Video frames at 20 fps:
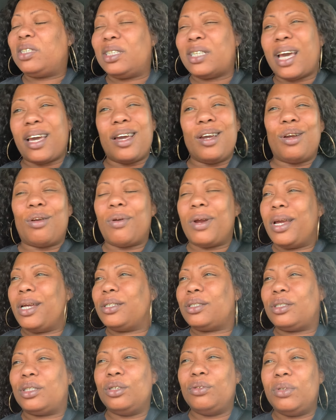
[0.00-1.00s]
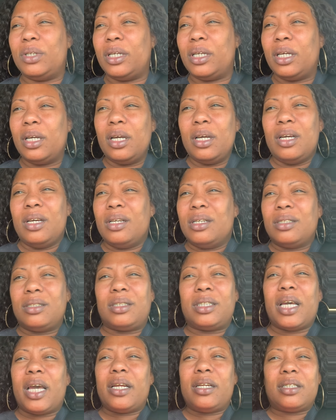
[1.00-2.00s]
Second grade student
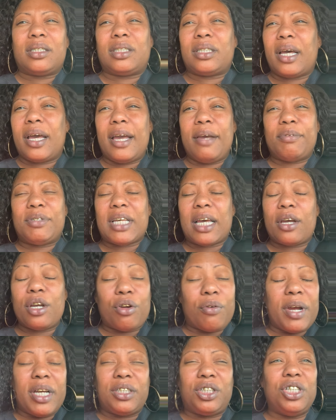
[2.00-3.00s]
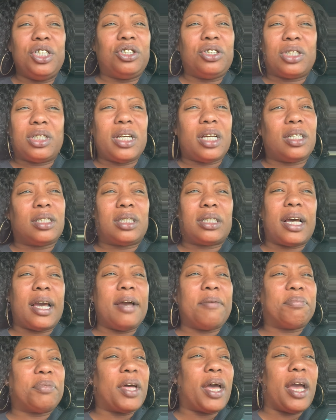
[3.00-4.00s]
said the same. Second grade teacher said the
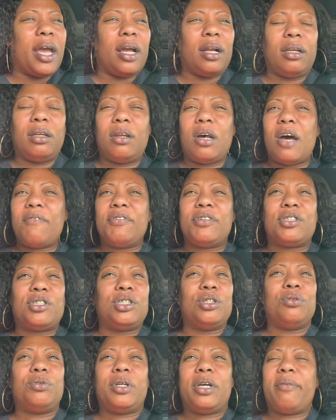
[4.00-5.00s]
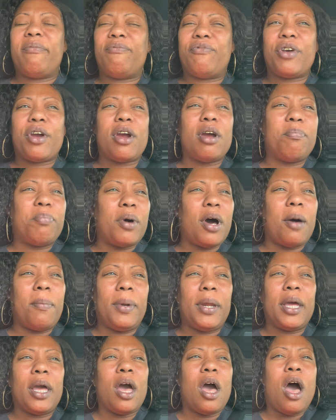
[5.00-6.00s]
same thing. Loving student, very
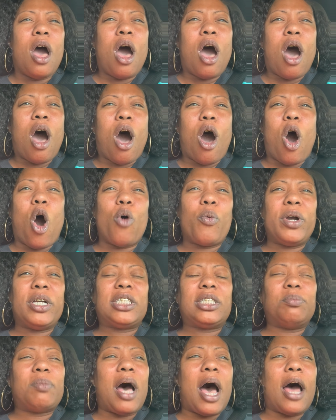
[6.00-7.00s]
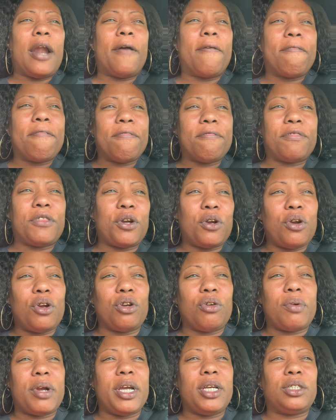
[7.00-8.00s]
bubbly, always smiling.
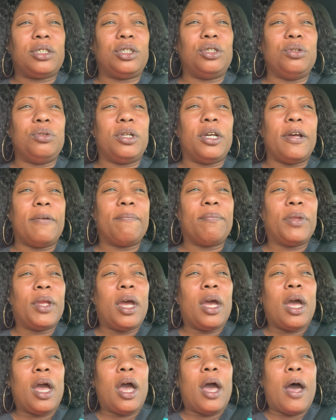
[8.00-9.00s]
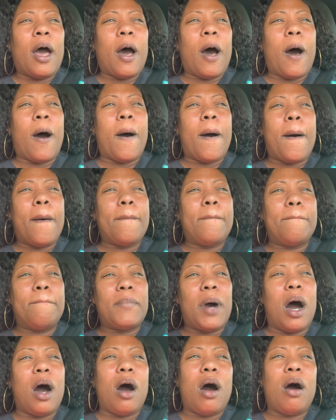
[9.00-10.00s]
Third grade student,
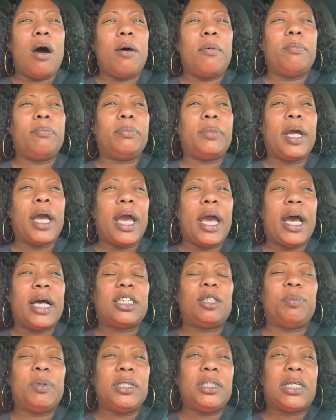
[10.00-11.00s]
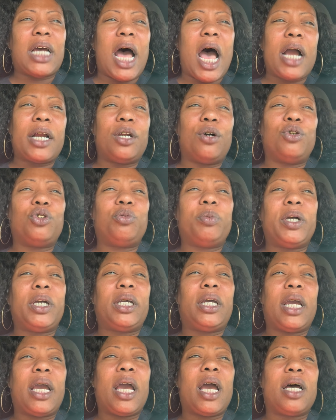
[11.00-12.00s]
mom has been diagnosed
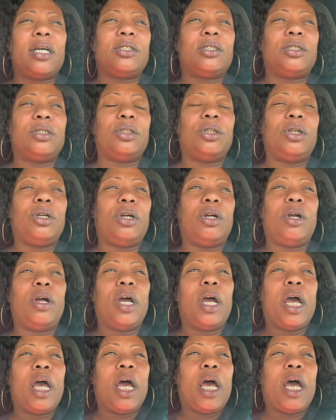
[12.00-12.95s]
with cancer,